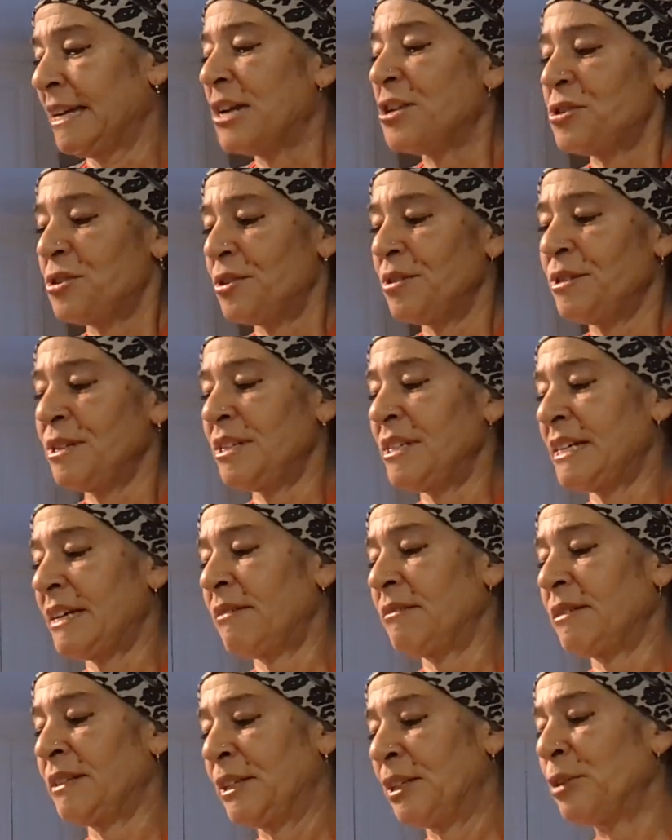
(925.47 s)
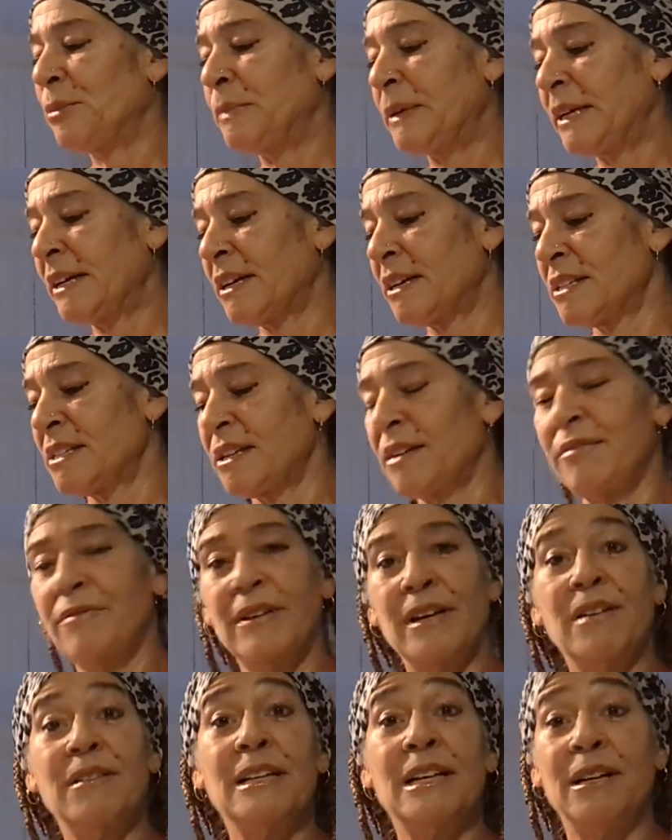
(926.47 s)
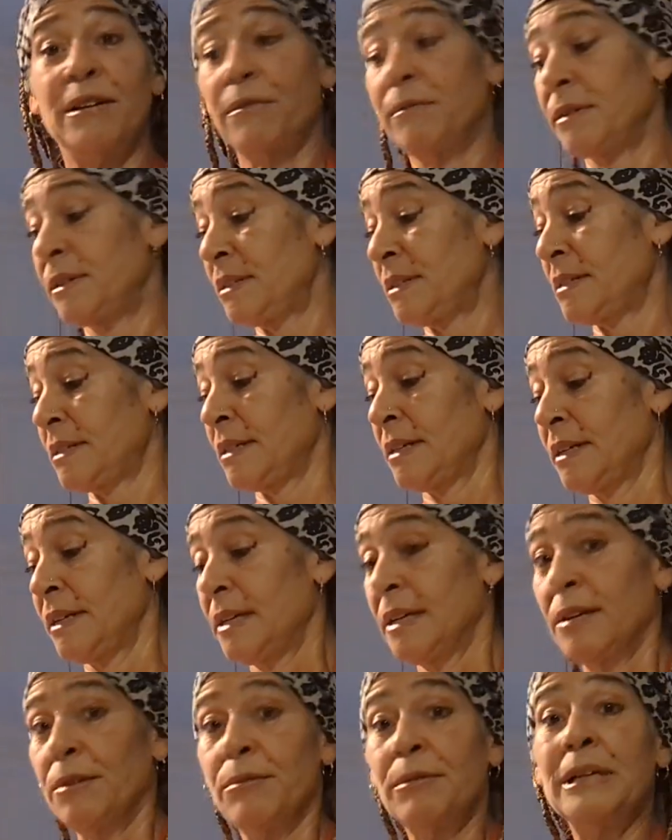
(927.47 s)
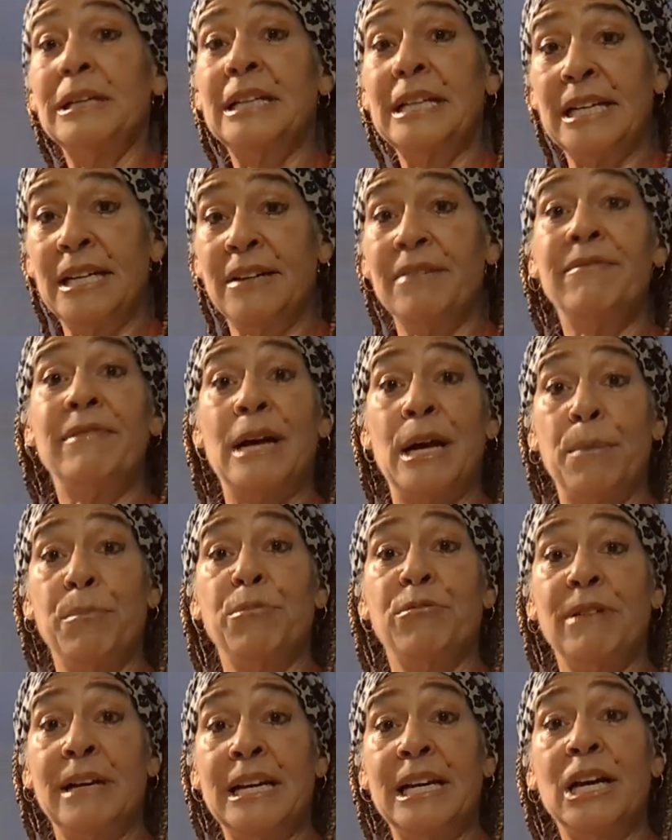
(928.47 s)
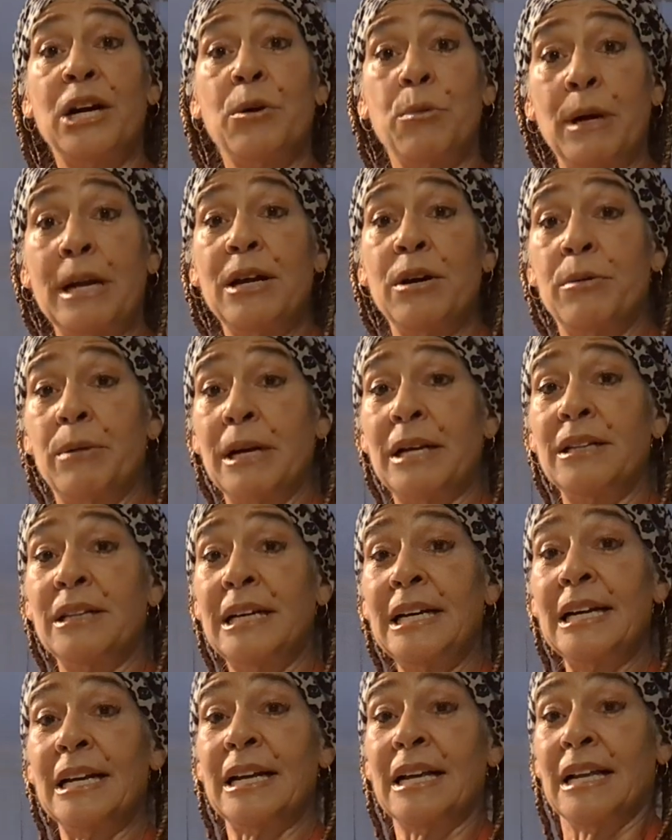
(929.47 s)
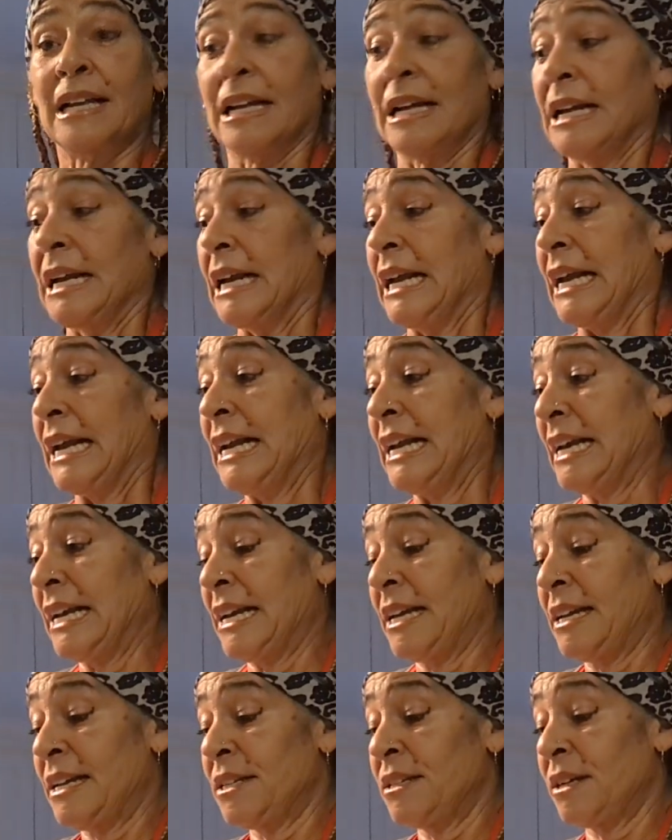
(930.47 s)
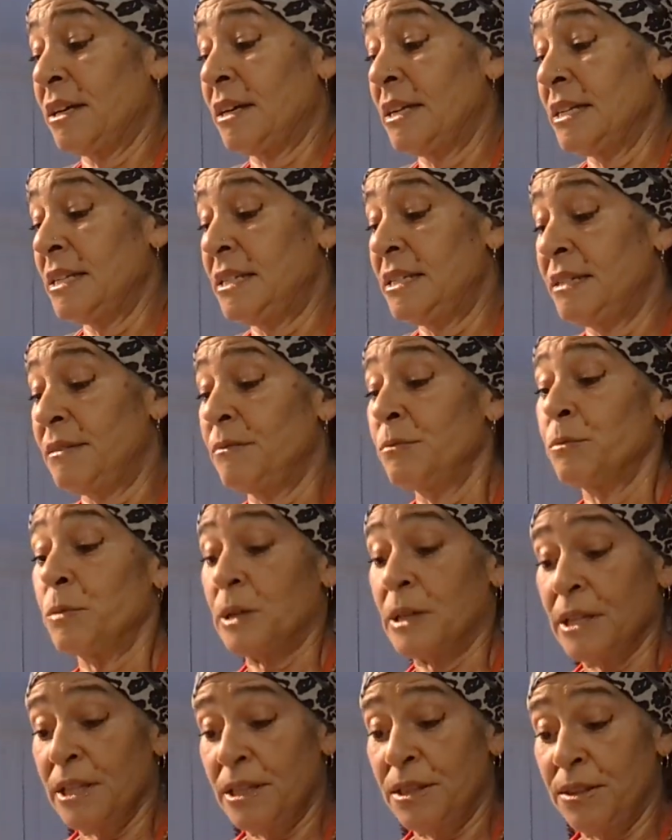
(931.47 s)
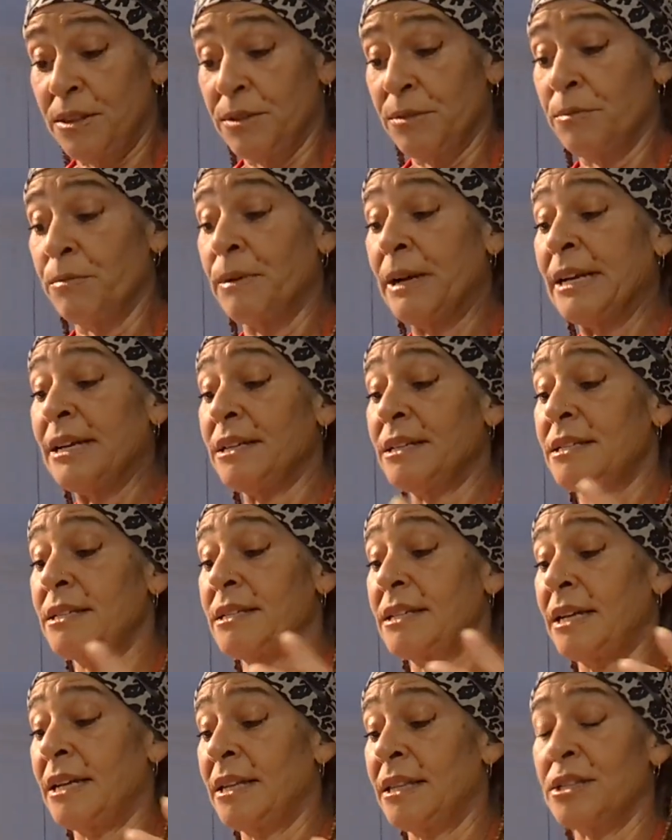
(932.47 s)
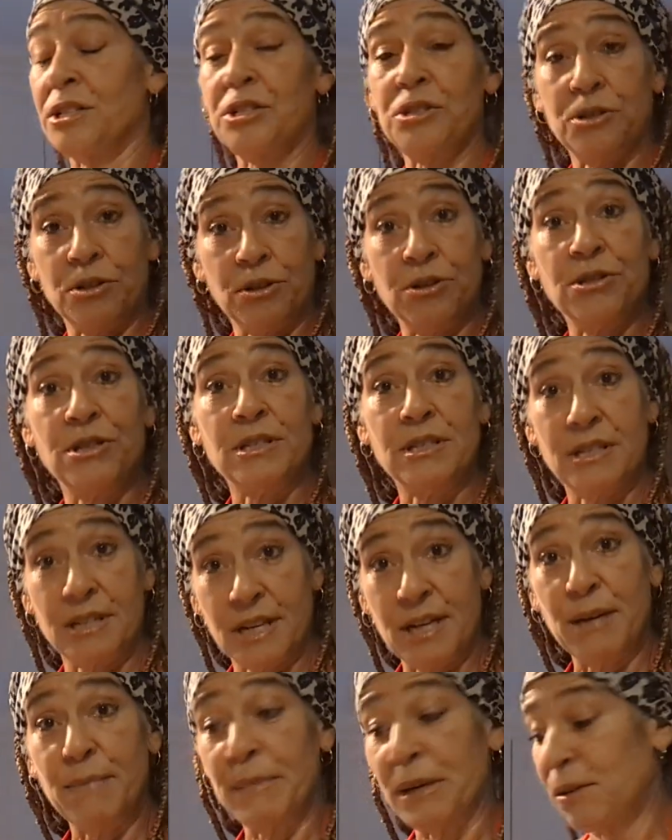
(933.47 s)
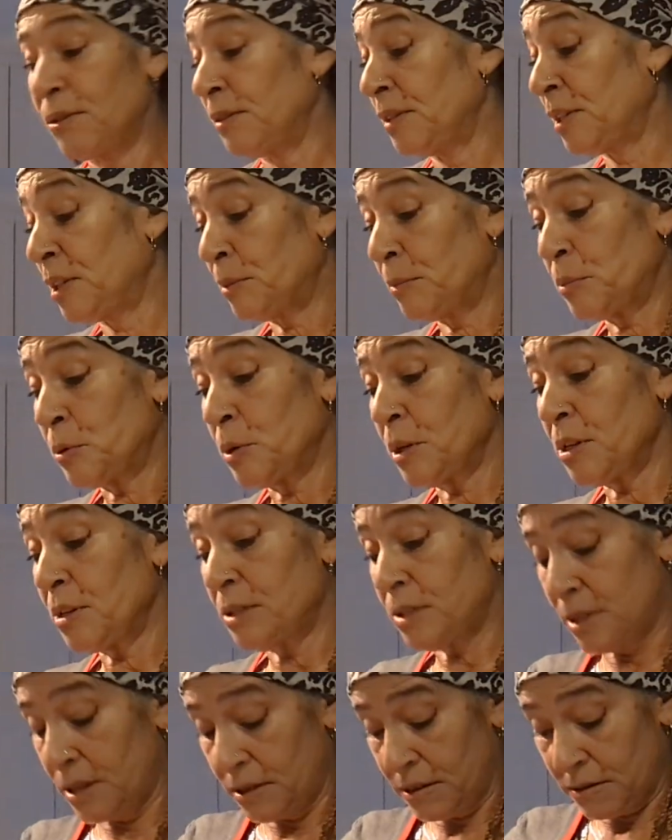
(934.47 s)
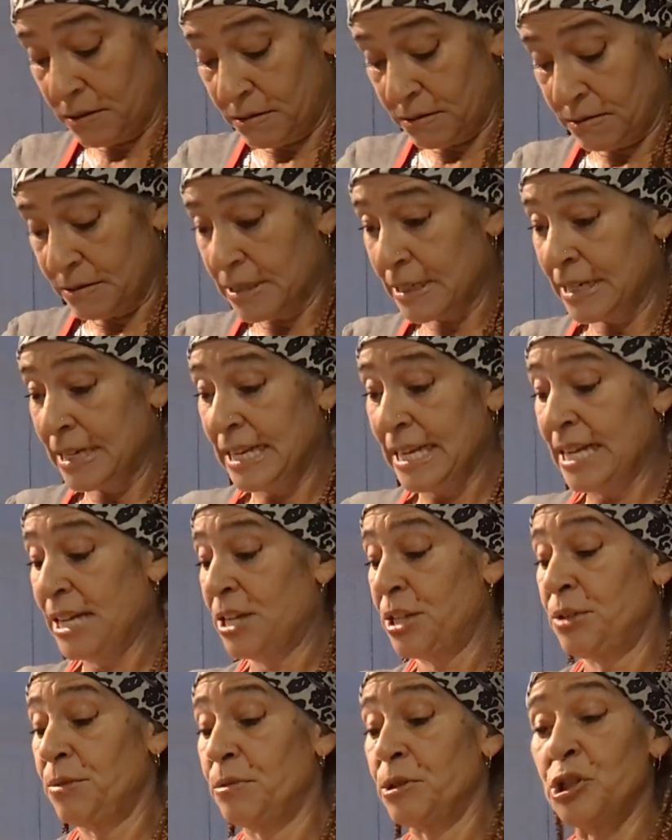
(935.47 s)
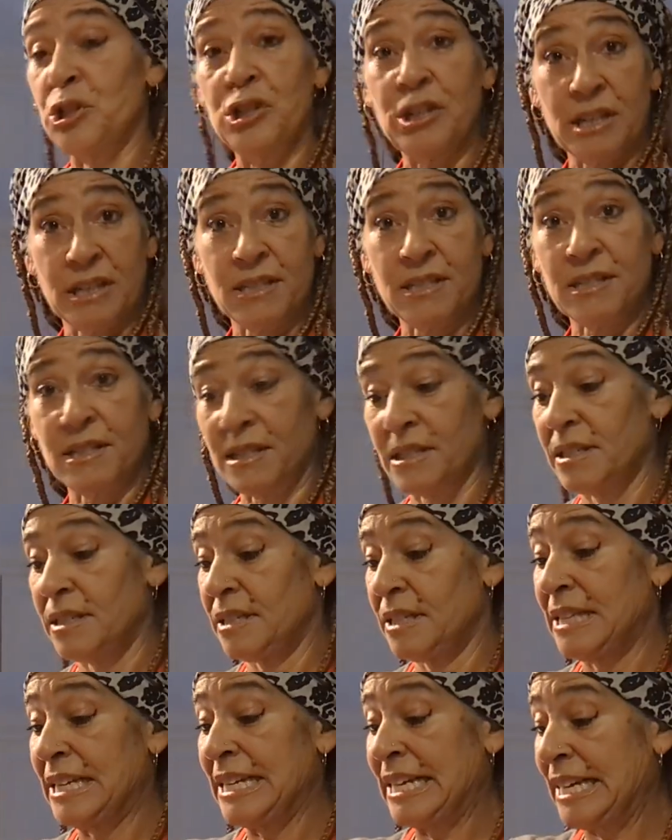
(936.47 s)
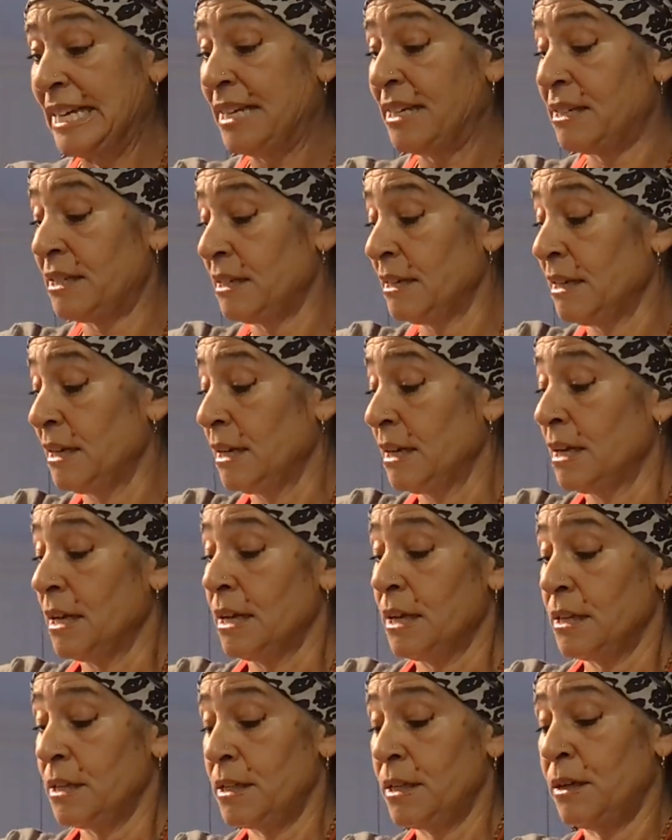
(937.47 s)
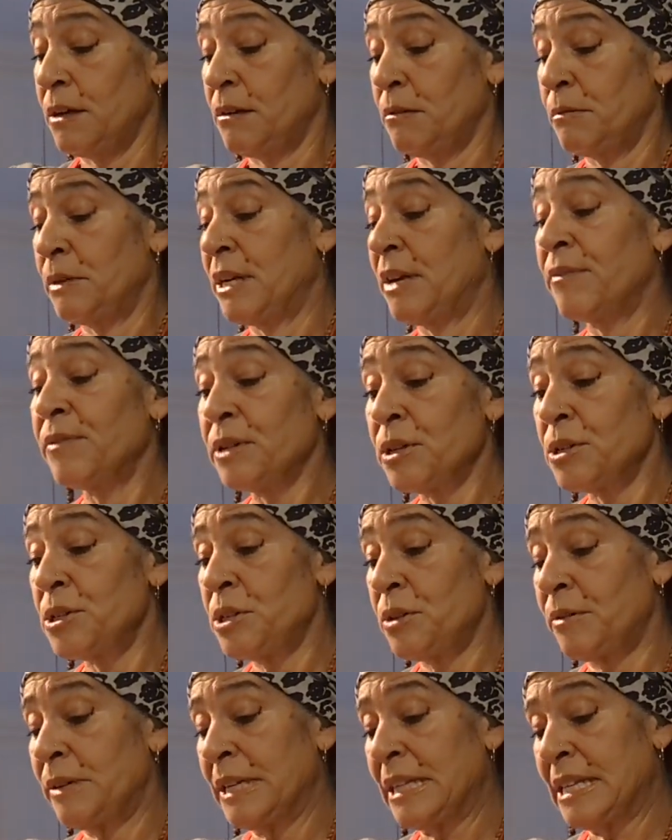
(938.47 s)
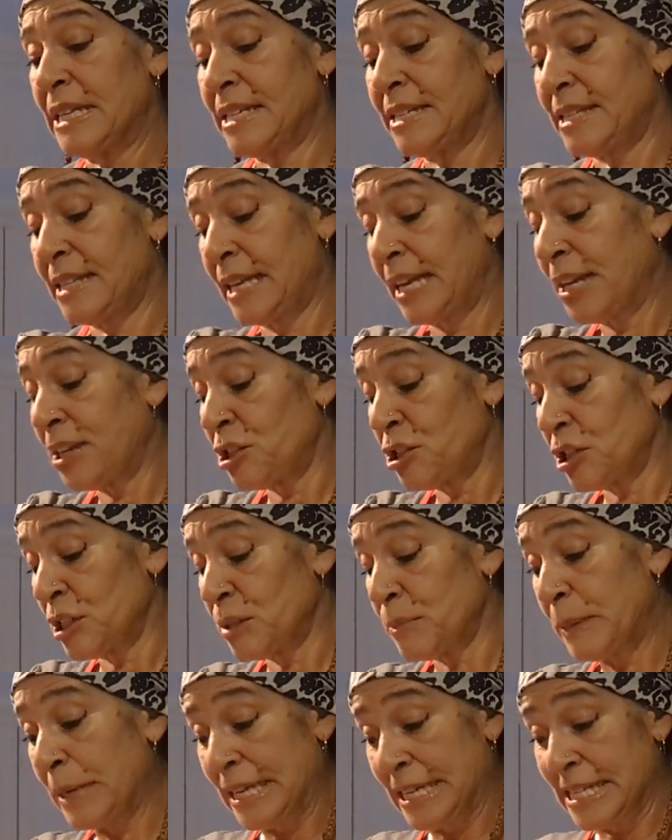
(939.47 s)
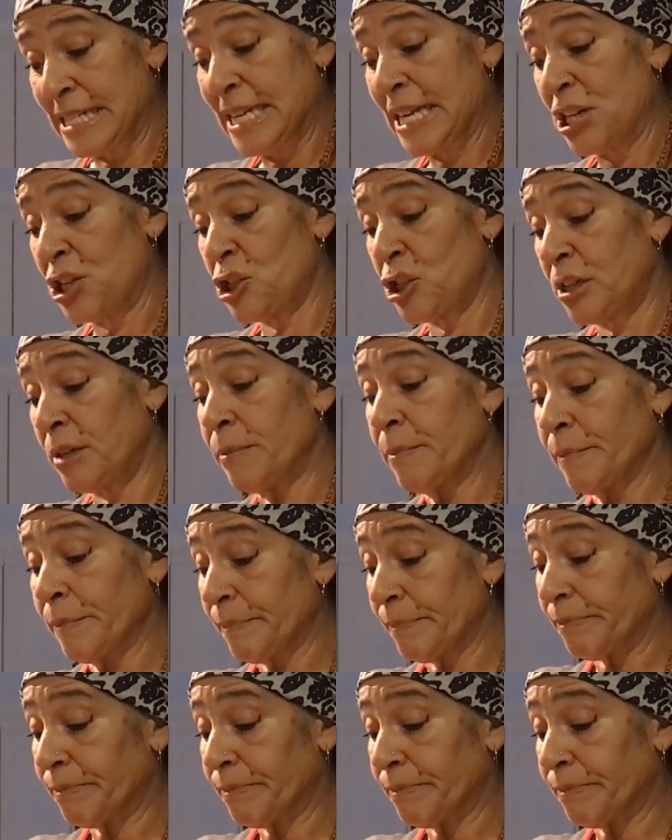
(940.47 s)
I turned it down a little bit because I found that it was really evaporating quite quickly, and I wanted the rice and the starches to come out a little more, so I had to adjust the heat. So whenever you're doing these things, just pay attention